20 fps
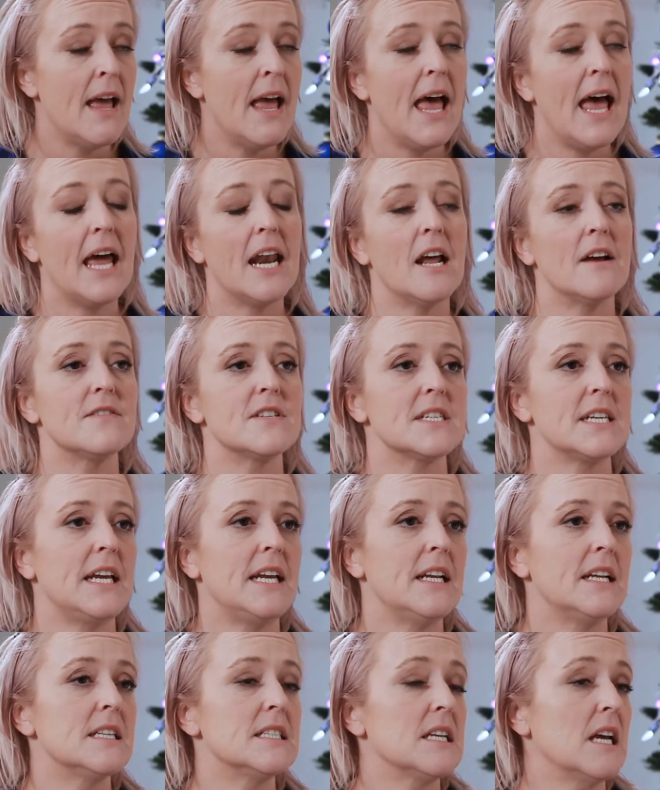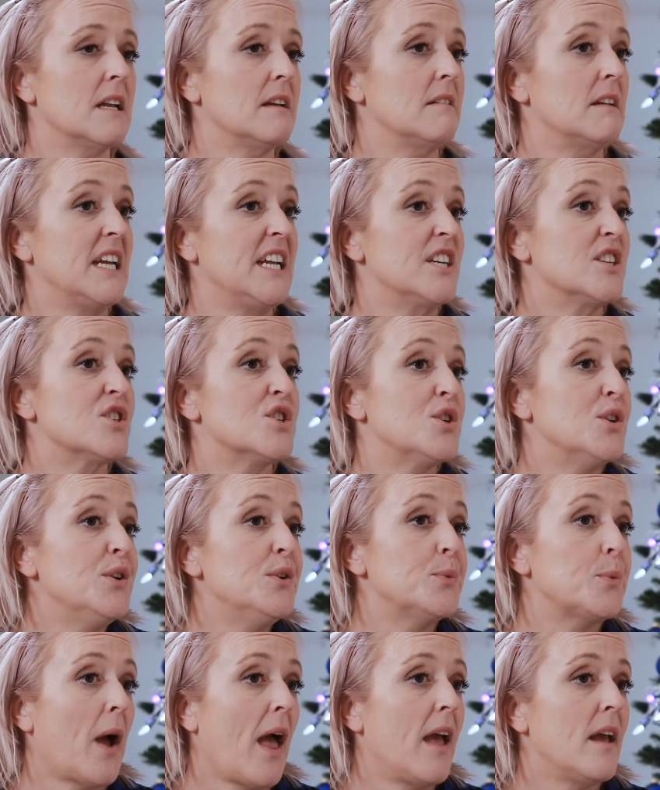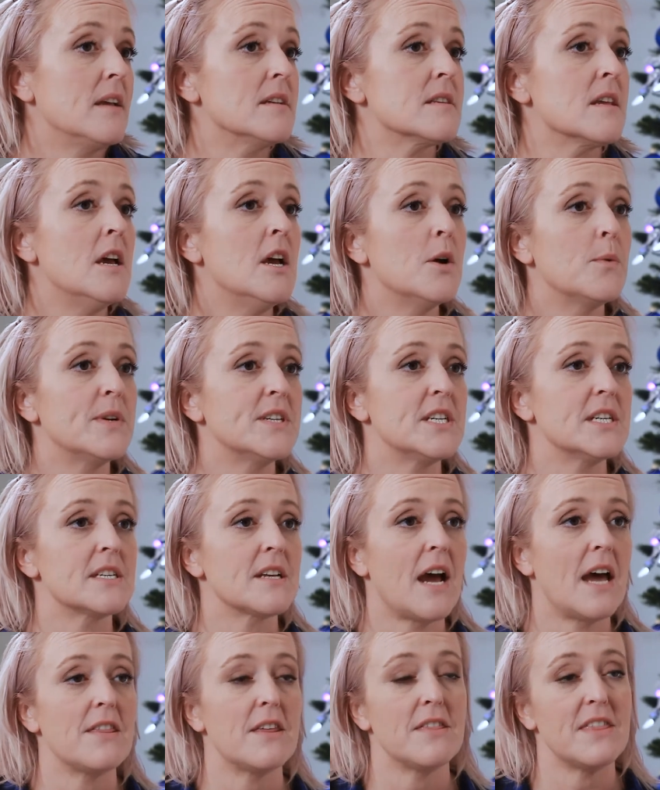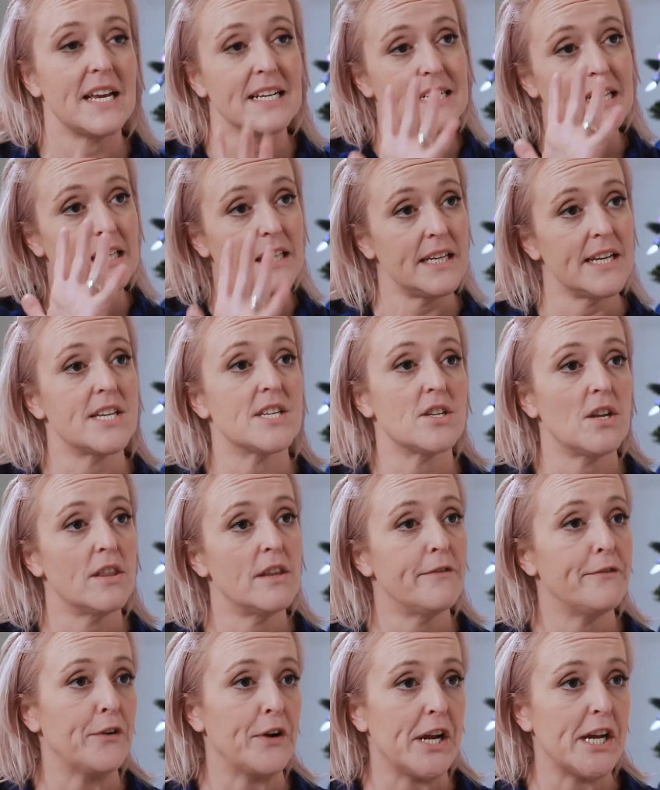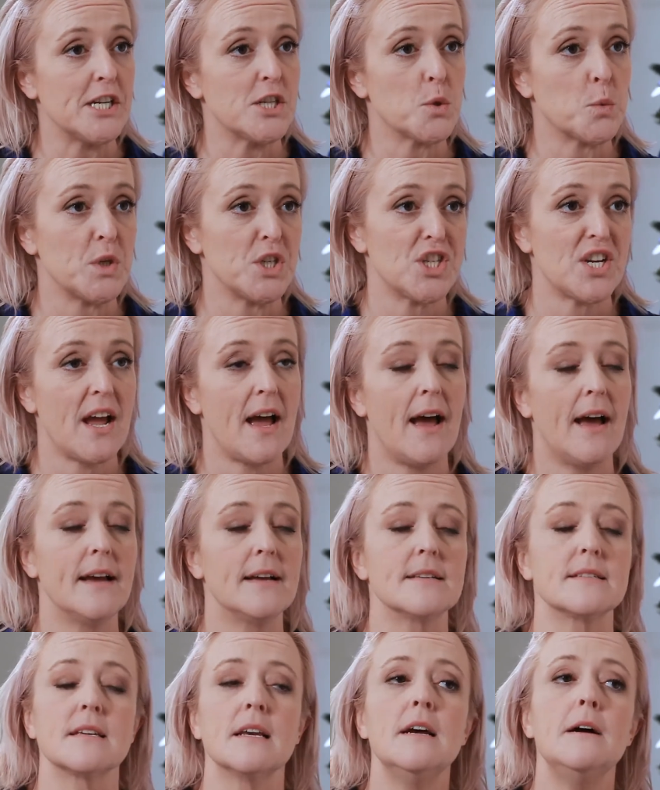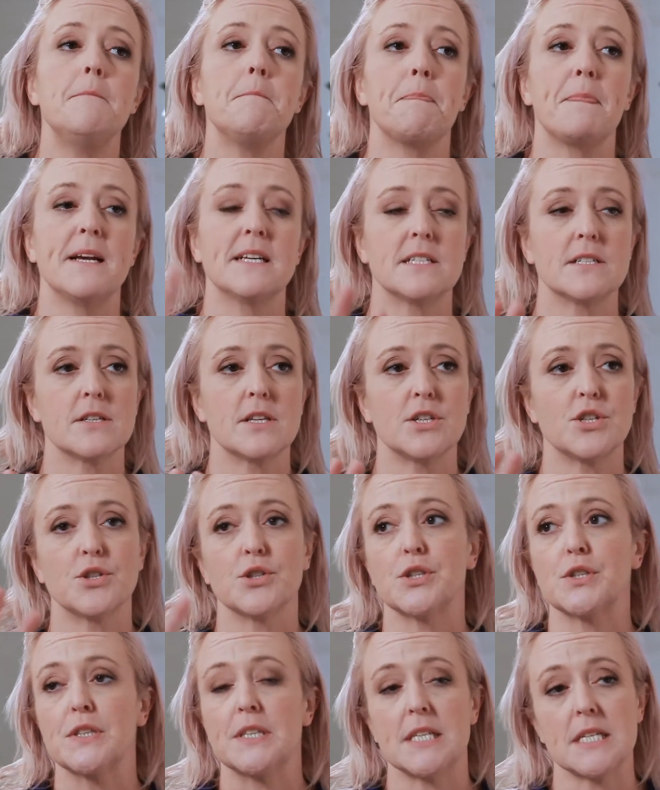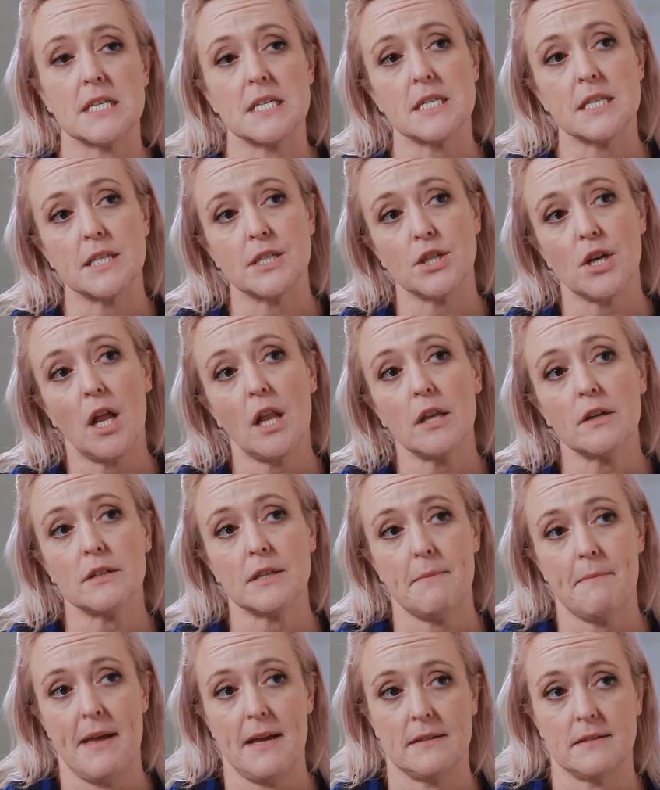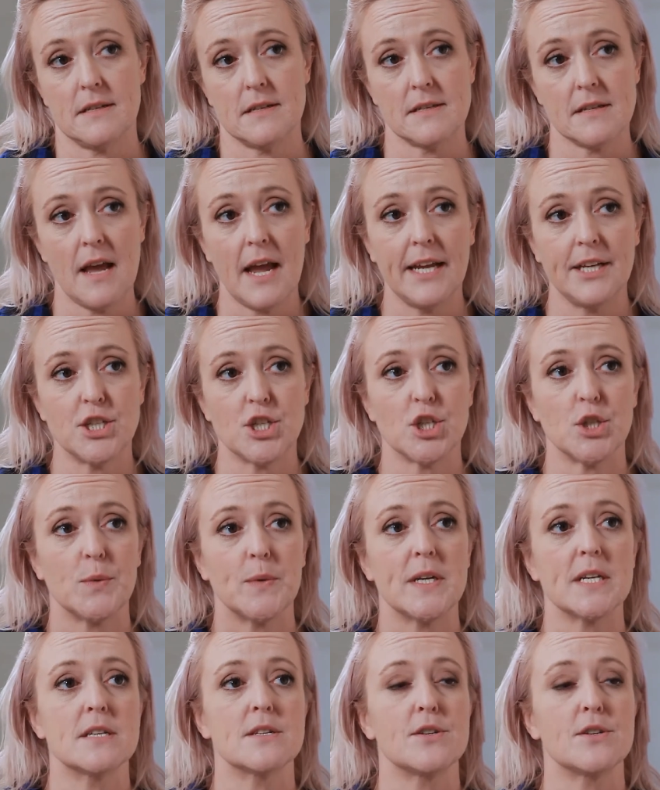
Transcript: And I've seen it done in two ways, which is either there's a list on the fridge which has this is the chore and this is the dollar amount assigned to it.